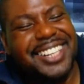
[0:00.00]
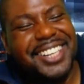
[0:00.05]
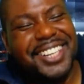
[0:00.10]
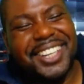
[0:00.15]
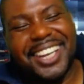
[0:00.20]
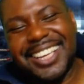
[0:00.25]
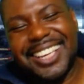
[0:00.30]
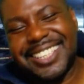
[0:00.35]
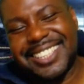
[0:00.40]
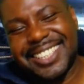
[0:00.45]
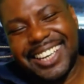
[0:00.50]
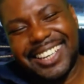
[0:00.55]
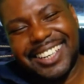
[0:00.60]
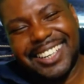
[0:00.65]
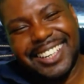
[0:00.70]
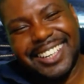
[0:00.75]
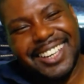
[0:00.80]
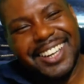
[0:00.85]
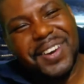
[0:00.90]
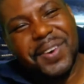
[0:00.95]

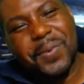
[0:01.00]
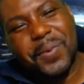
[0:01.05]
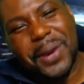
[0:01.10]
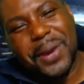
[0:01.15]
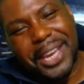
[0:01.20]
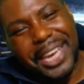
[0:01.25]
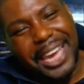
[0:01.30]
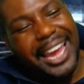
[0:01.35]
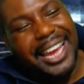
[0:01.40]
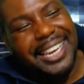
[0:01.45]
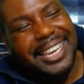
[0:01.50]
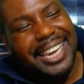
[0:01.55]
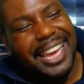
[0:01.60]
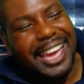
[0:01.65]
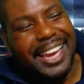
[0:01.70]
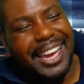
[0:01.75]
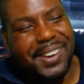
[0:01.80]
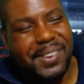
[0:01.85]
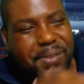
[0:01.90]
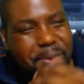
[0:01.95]
Listen, we're getting
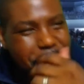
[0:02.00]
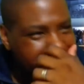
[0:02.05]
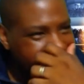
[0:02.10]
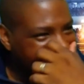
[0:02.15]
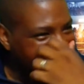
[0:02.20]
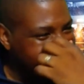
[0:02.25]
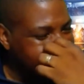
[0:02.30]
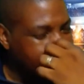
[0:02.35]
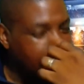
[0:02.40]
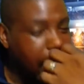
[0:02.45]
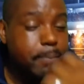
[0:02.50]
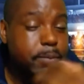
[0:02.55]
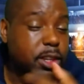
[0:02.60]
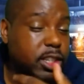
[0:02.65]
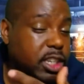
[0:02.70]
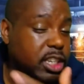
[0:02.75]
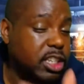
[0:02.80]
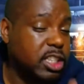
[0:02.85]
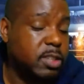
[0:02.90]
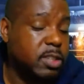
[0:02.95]
there. We're getting there. I'm
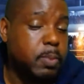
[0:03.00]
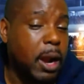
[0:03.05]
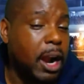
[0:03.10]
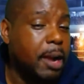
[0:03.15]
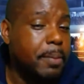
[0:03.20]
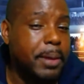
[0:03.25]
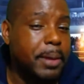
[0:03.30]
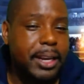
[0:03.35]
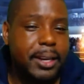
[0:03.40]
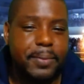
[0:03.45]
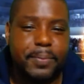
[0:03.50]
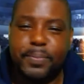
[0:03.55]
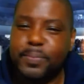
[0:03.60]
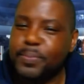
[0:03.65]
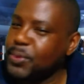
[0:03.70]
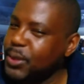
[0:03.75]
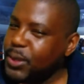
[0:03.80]
just experimenting.